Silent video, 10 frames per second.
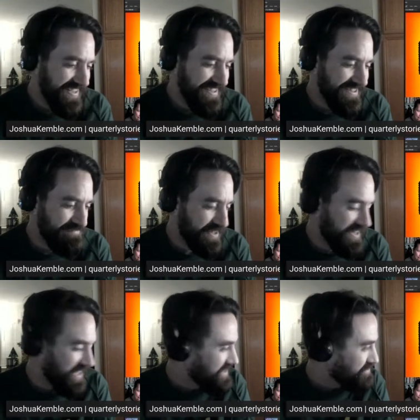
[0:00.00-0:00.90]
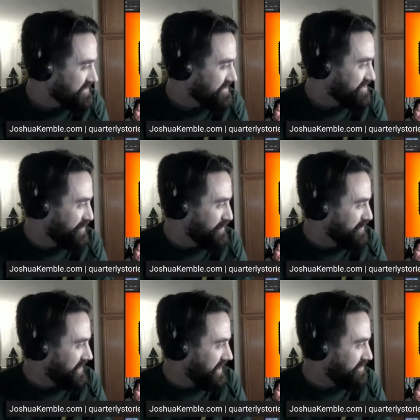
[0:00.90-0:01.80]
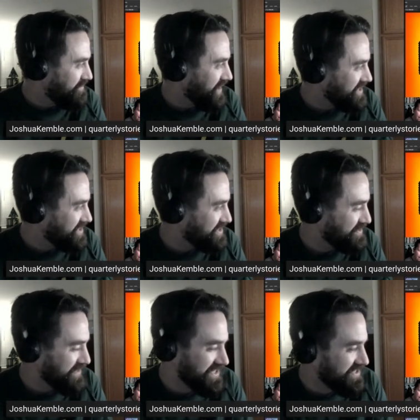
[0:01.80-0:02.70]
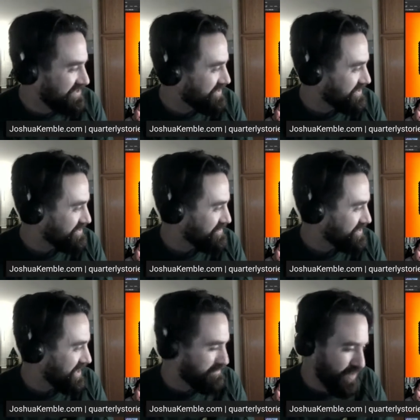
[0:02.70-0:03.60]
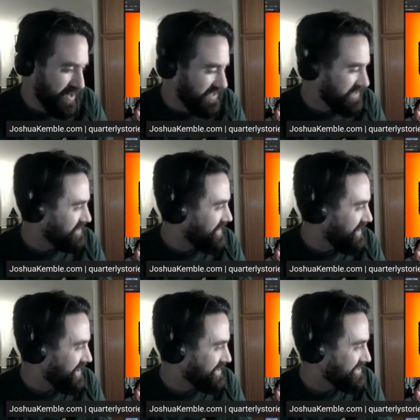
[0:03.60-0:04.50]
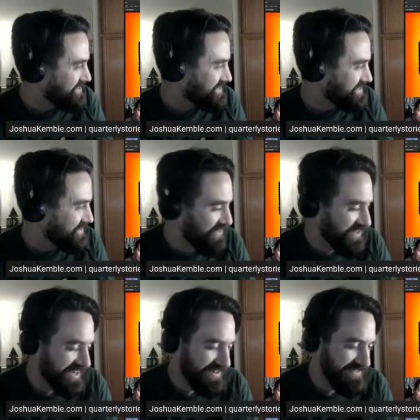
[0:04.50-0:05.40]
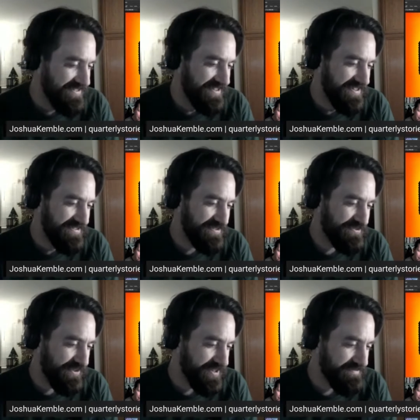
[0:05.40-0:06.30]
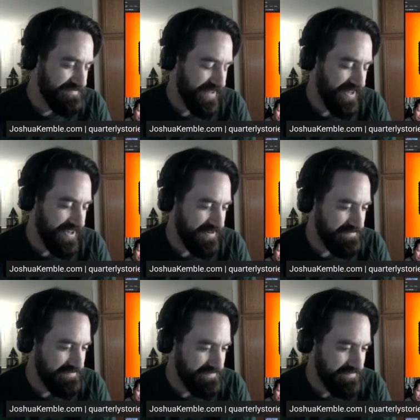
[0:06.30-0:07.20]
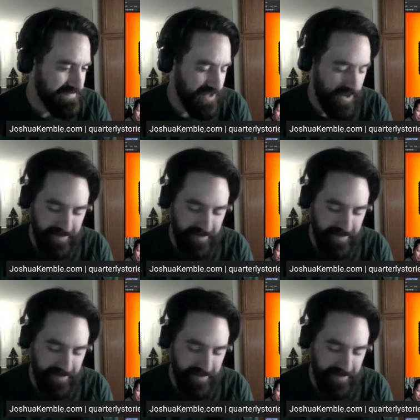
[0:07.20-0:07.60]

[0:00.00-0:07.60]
but then there was this cool kind of rush to it too. Cause it was like breaking the law to listen to, you know, it was fun. Anyhow, sorry.